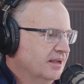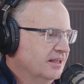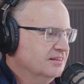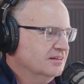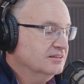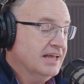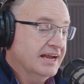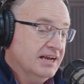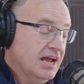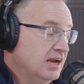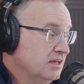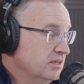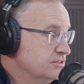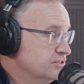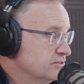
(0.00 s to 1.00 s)
in the late
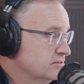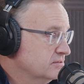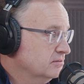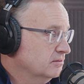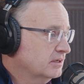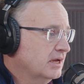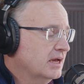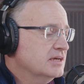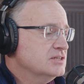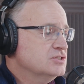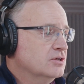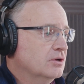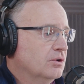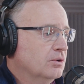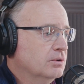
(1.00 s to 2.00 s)
80s. Okay,
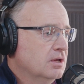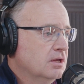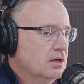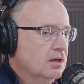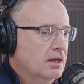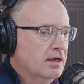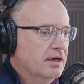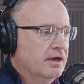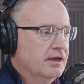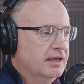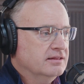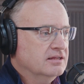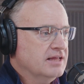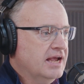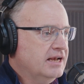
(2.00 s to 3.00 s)
so
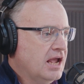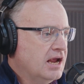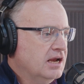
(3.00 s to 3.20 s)
in the late